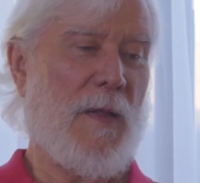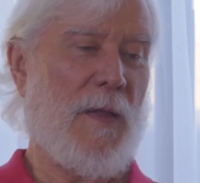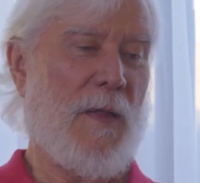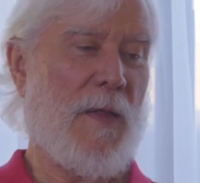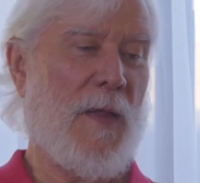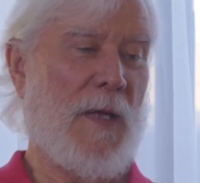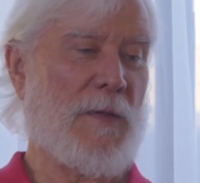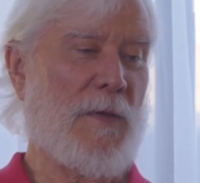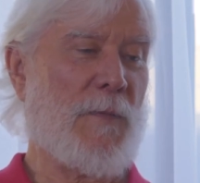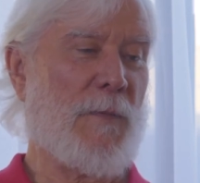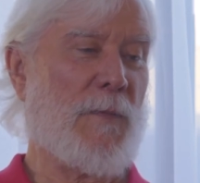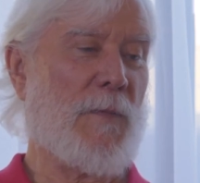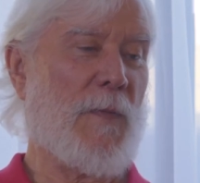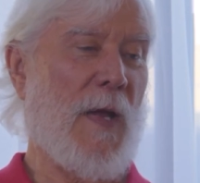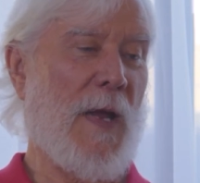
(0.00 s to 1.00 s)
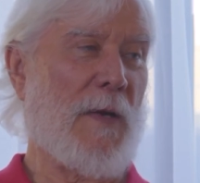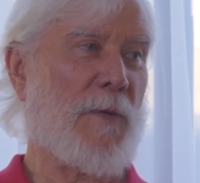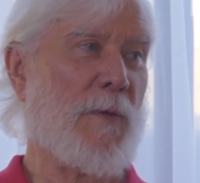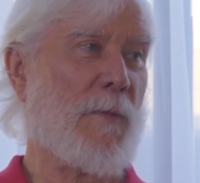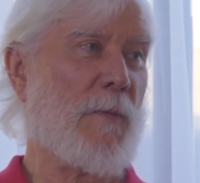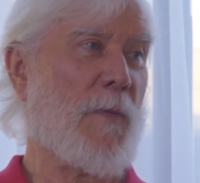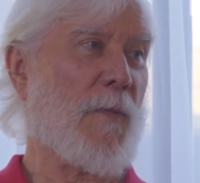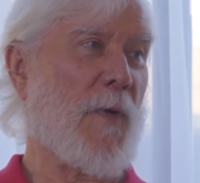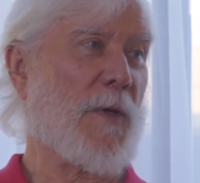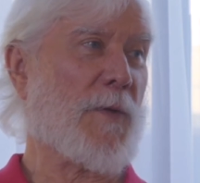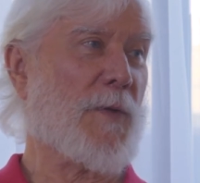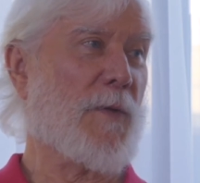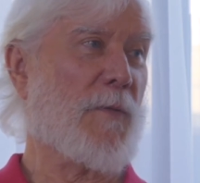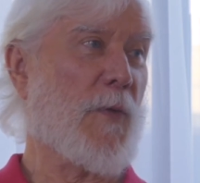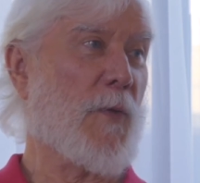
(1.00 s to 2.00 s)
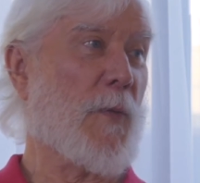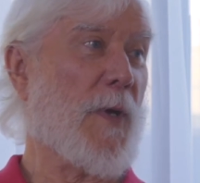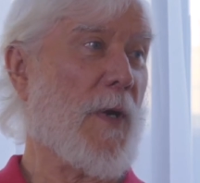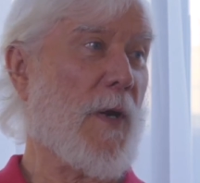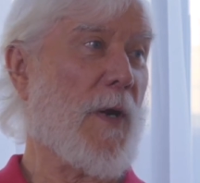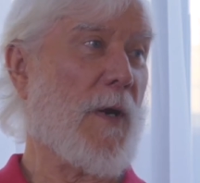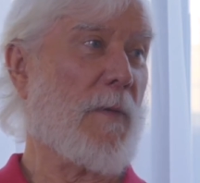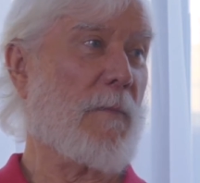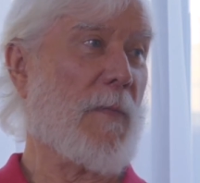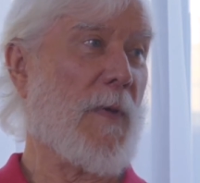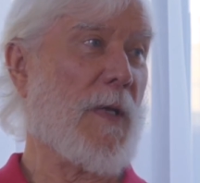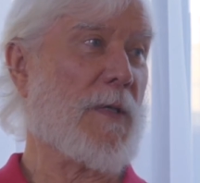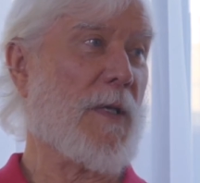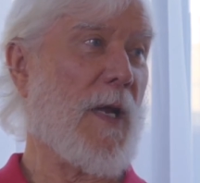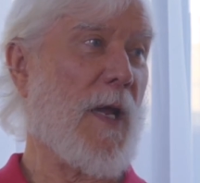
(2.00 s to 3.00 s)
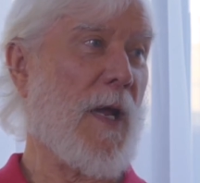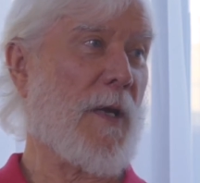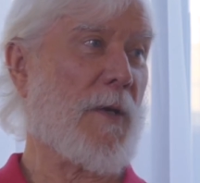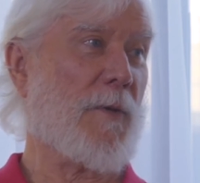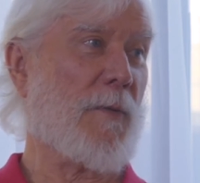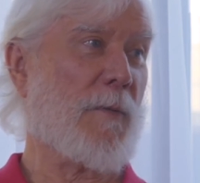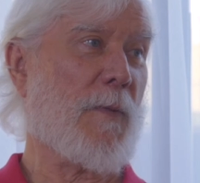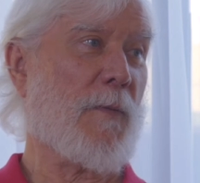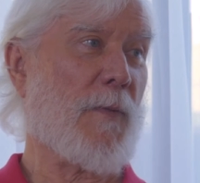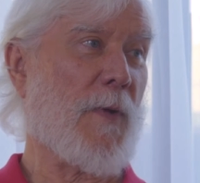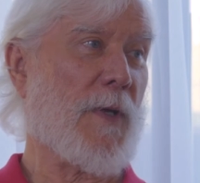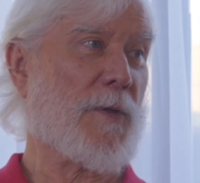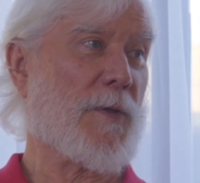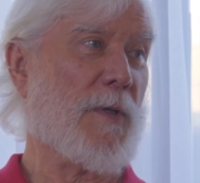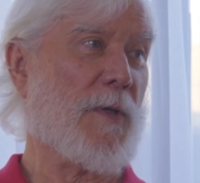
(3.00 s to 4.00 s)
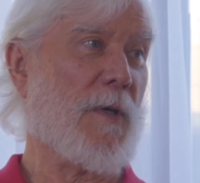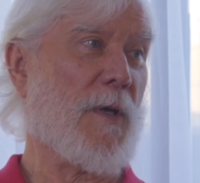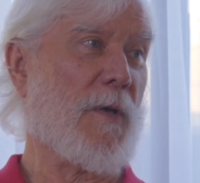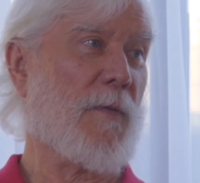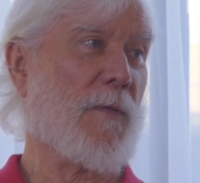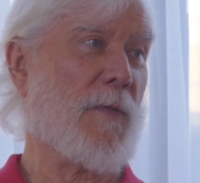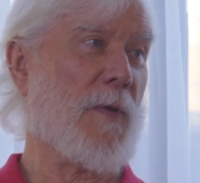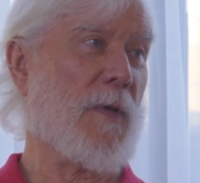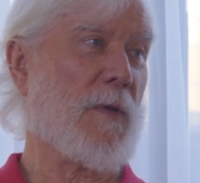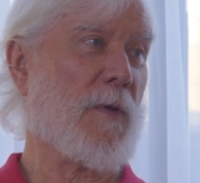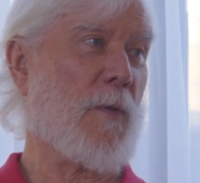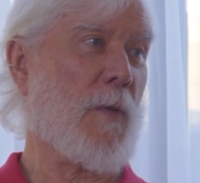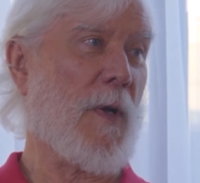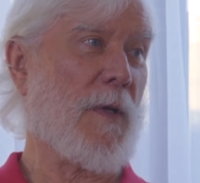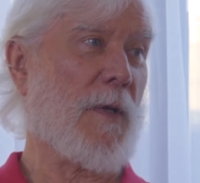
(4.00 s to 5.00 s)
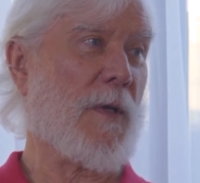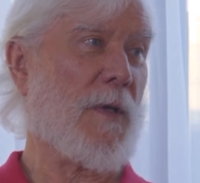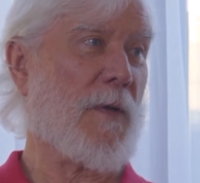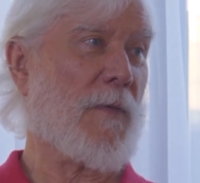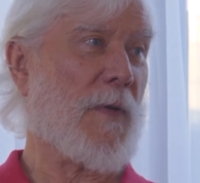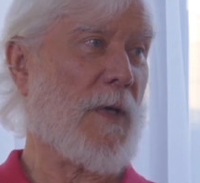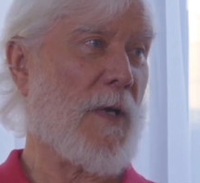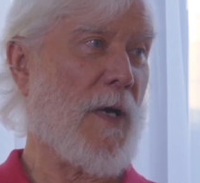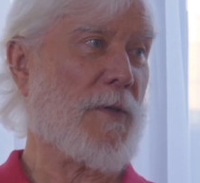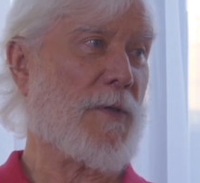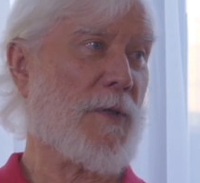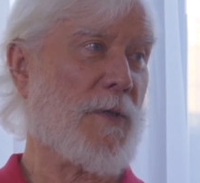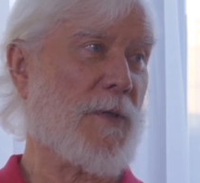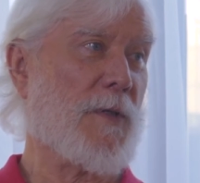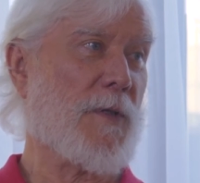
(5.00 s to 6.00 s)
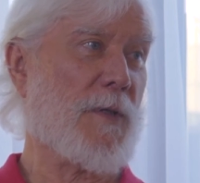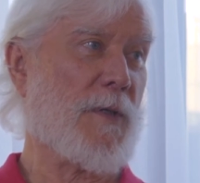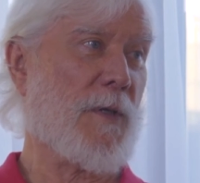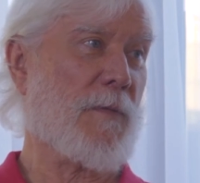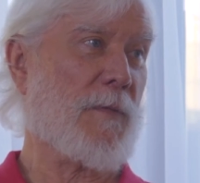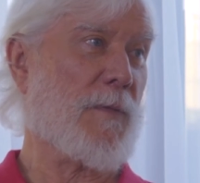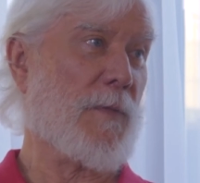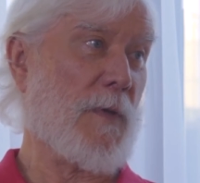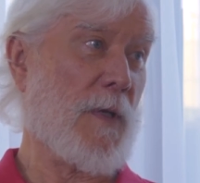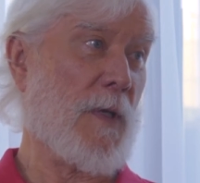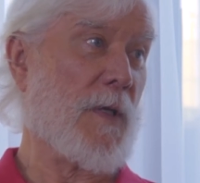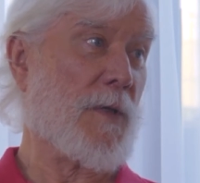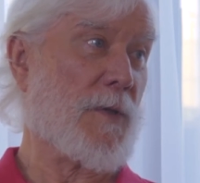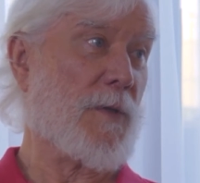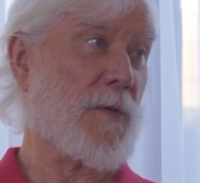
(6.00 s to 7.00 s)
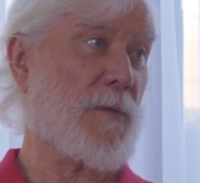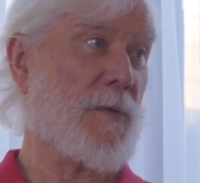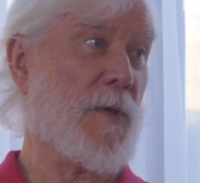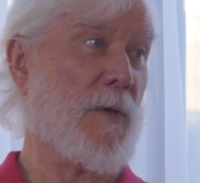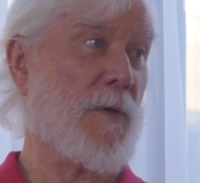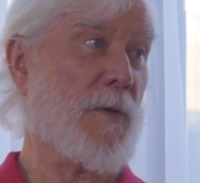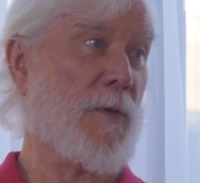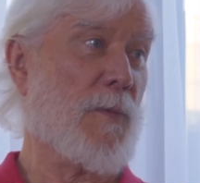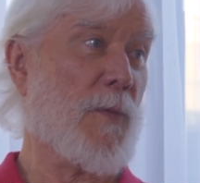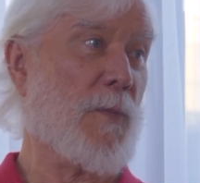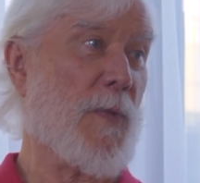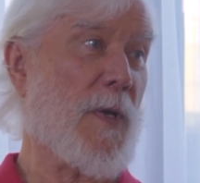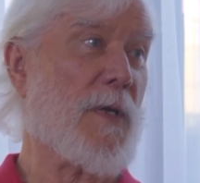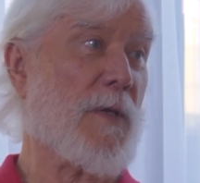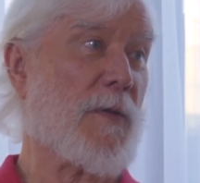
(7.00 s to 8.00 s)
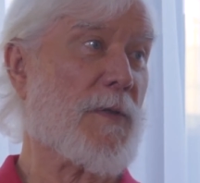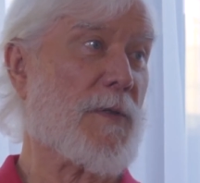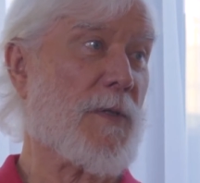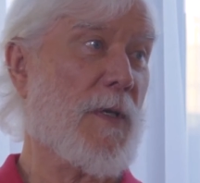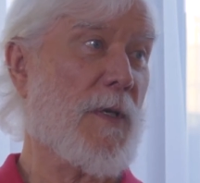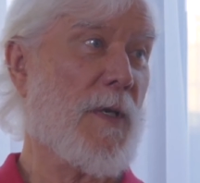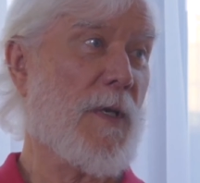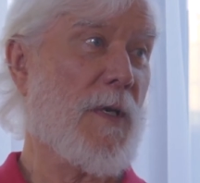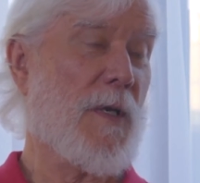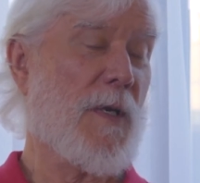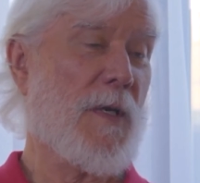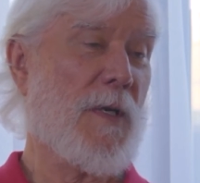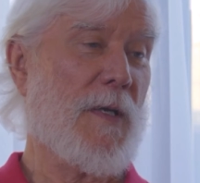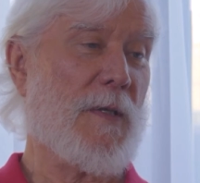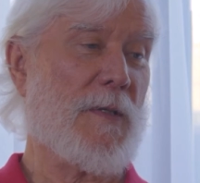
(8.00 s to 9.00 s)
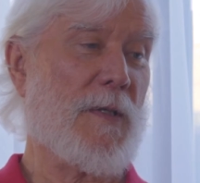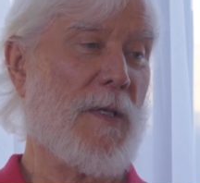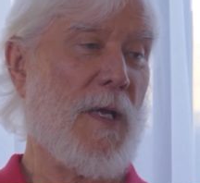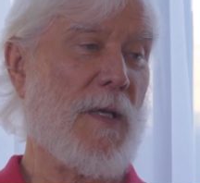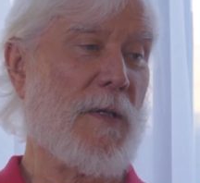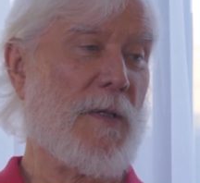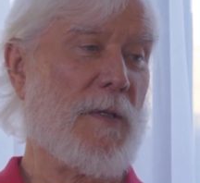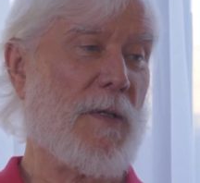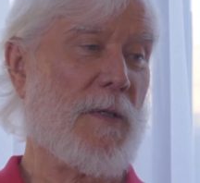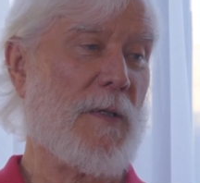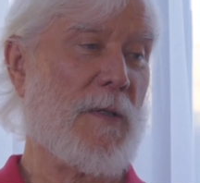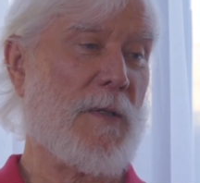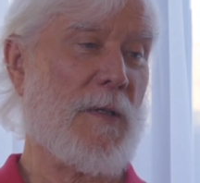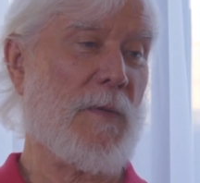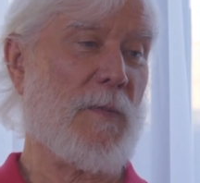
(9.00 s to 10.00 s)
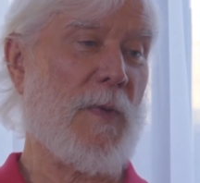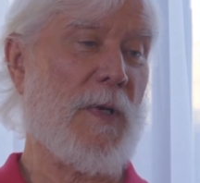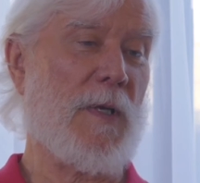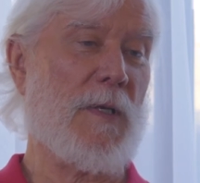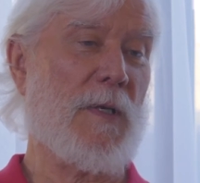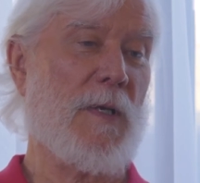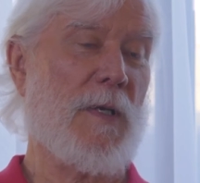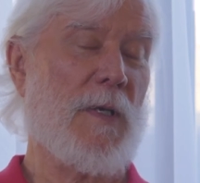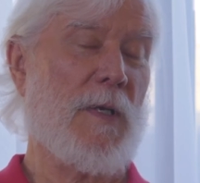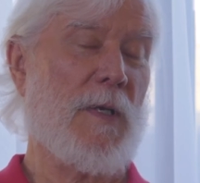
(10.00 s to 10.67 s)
That's an accurate reflection of who we are. That's an accurate reflection of the quality of the consciousness of us, human beings. It's not that we can,